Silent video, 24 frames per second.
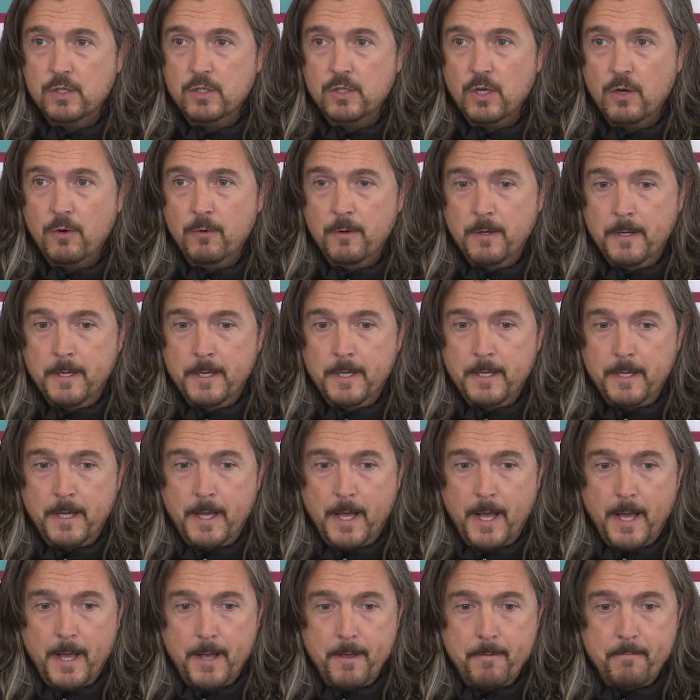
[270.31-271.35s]
So,
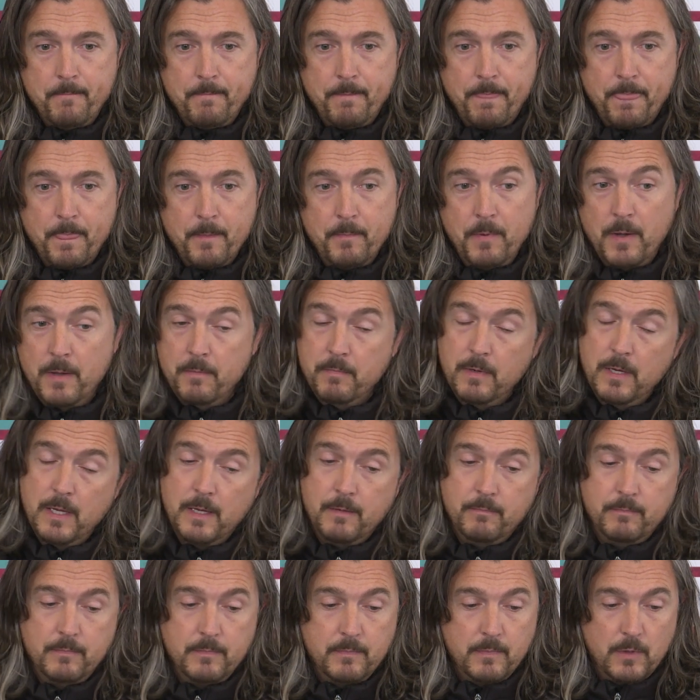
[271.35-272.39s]
but
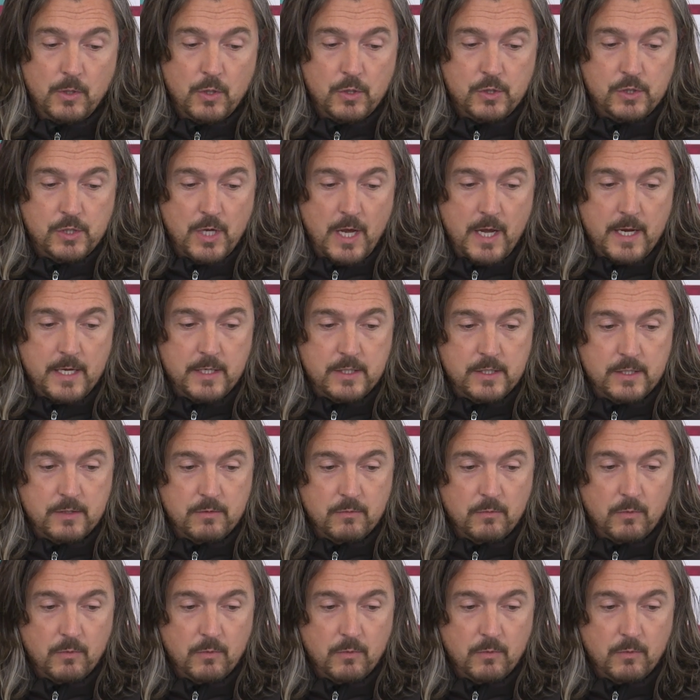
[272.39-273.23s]
look, good sides.